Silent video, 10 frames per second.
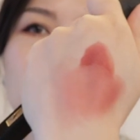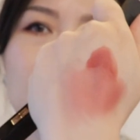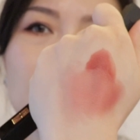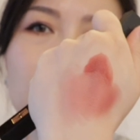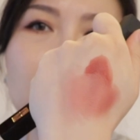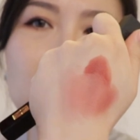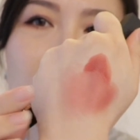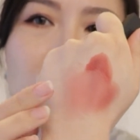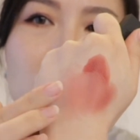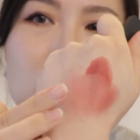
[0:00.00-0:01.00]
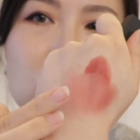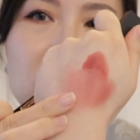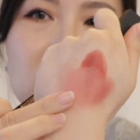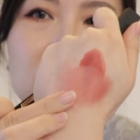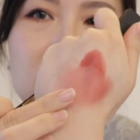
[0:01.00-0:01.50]
And the thing about it, if you do
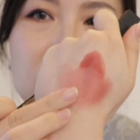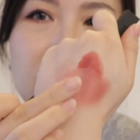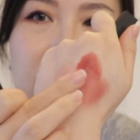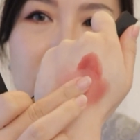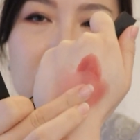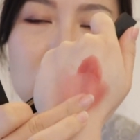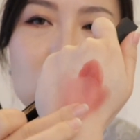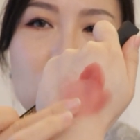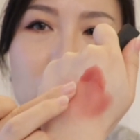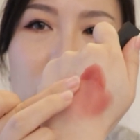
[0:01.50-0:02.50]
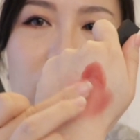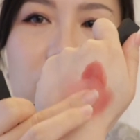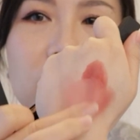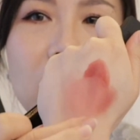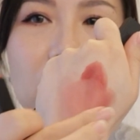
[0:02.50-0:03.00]
a thin layer, it looks
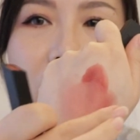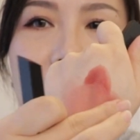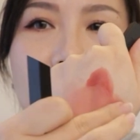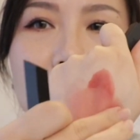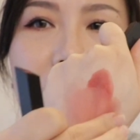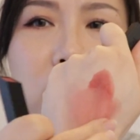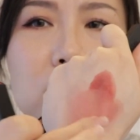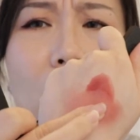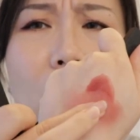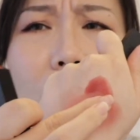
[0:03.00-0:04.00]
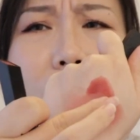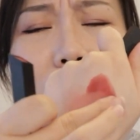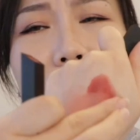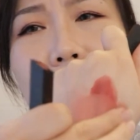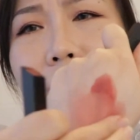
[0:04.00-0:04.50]
very
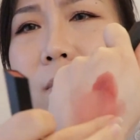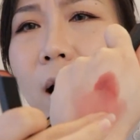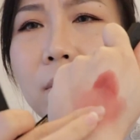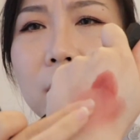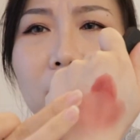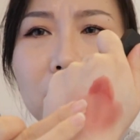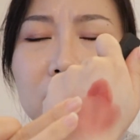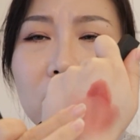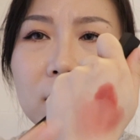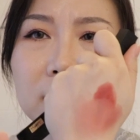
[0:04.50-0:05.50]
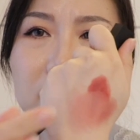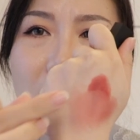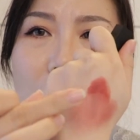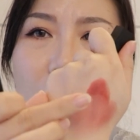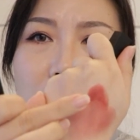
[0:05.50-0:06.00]
soft, very nice.
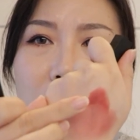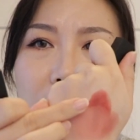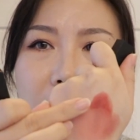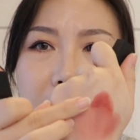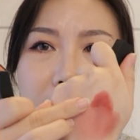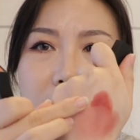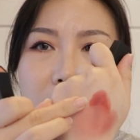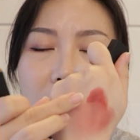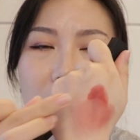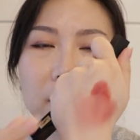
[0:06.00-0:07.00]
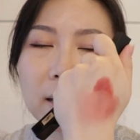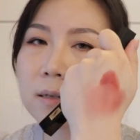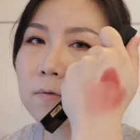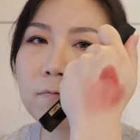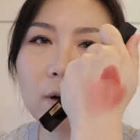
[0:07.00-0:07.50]
When you layer it up,
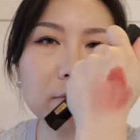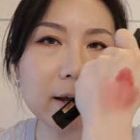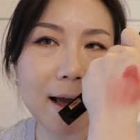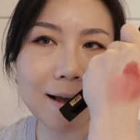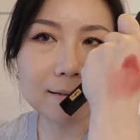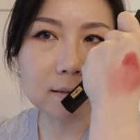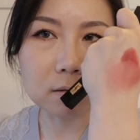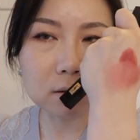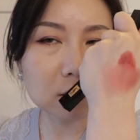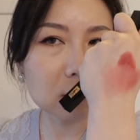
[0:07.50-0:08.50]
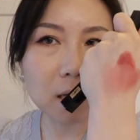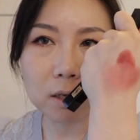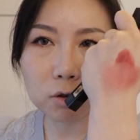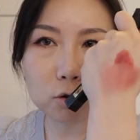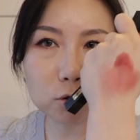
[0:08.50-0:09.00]
it's very elegant.
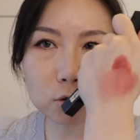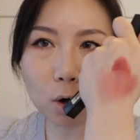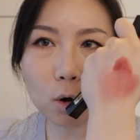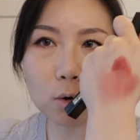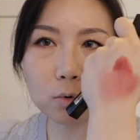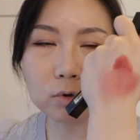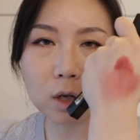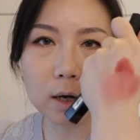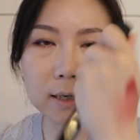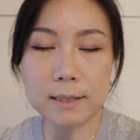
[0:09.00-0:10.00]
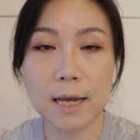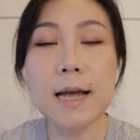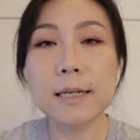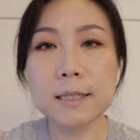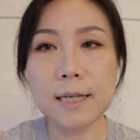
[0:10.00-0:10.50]
It's so nice.
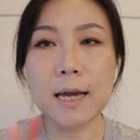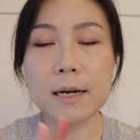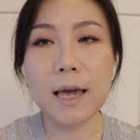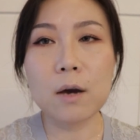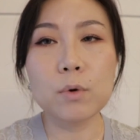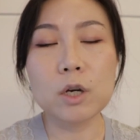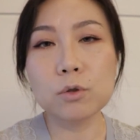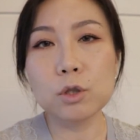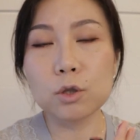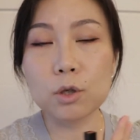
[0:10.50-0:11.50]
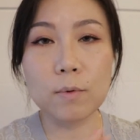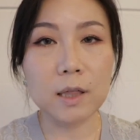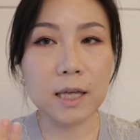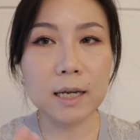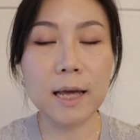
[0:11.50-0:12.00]
Today again, we're going to do a
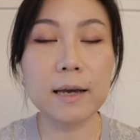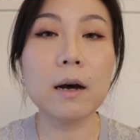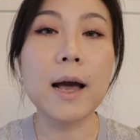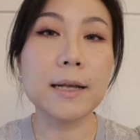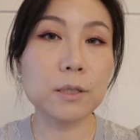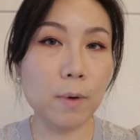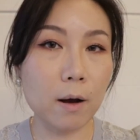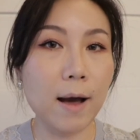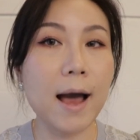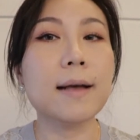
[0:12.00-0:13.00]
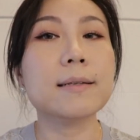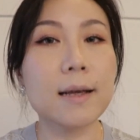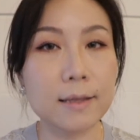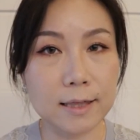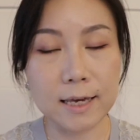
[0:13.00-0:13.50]
thin layer as well as
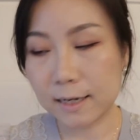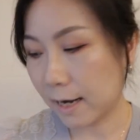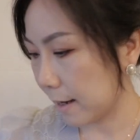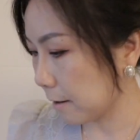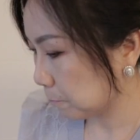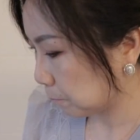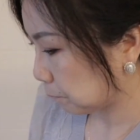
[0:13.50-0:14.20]
a thick layer.